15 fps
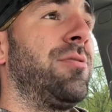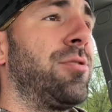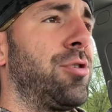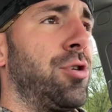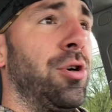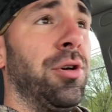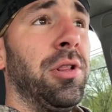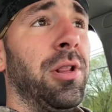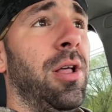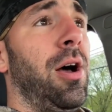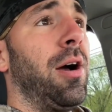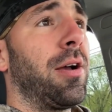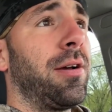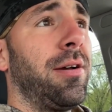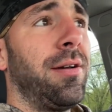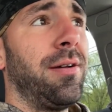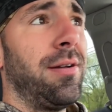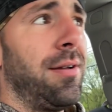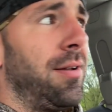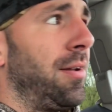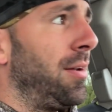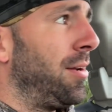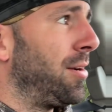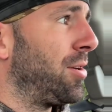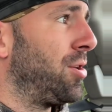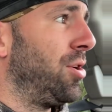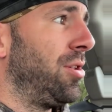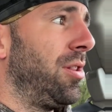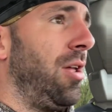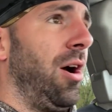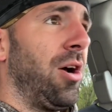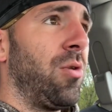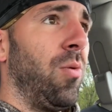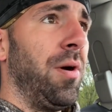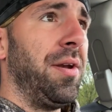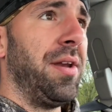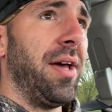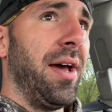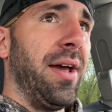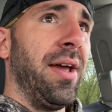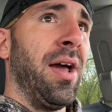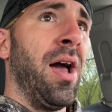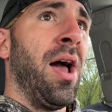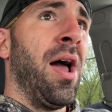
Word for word: good luck. Good luck one day.